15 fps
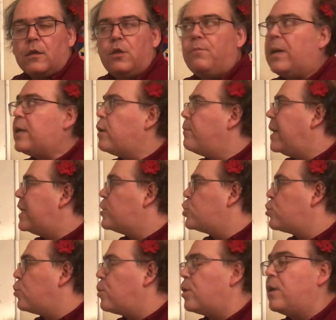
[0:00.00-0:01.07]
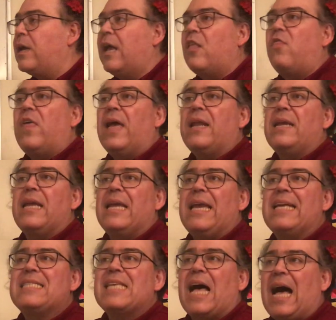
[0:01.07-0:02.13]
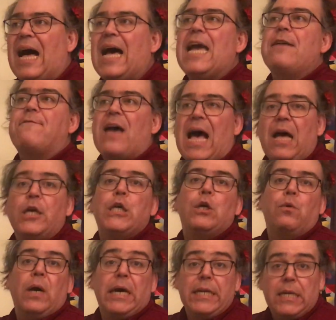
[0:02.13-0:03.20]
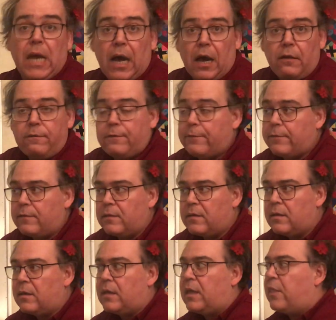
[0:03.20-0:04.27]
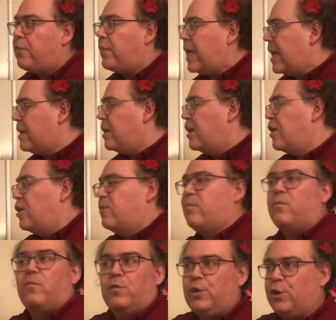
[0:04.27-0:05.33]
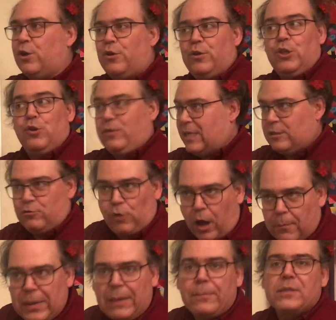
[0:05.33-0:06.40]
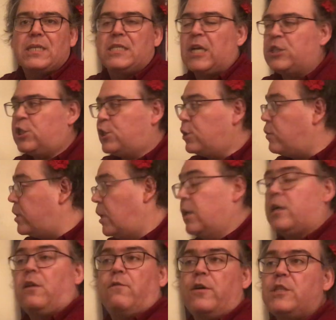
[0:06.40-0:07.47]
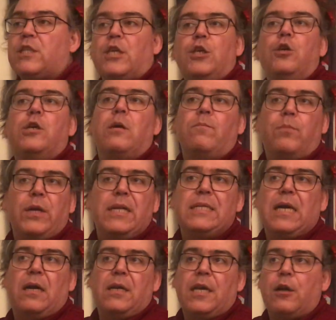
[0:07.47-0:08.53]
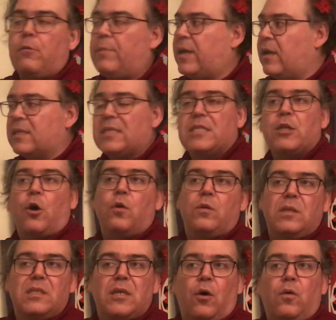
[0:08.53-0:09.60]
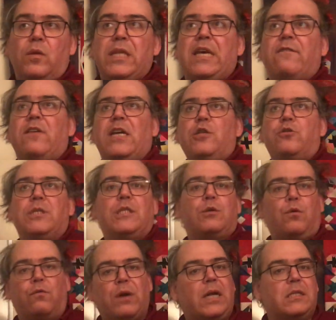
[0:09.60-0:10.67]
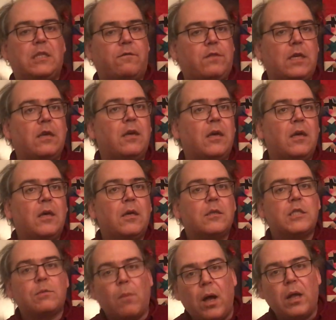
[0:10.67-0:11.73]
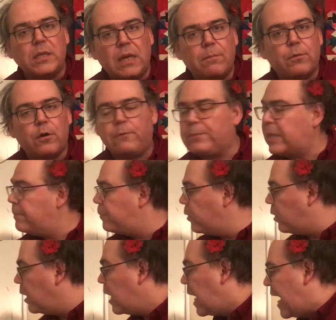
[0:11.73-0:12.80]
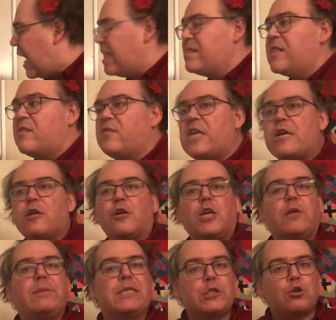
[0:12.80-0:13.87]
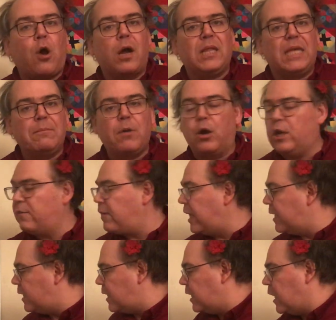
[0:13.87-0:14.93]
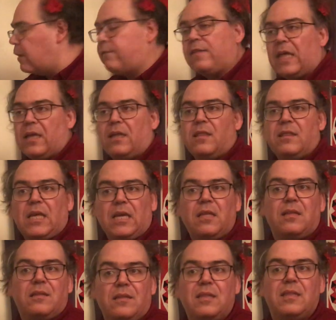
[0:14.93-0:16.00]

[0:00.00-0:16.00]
you better make sure that it's high value enough that you you can draw people's attention to it. Conversely, you can put it down here because it's, it's only of interest to a relatively small number of people, and they're going to be strongly motivated enough that, that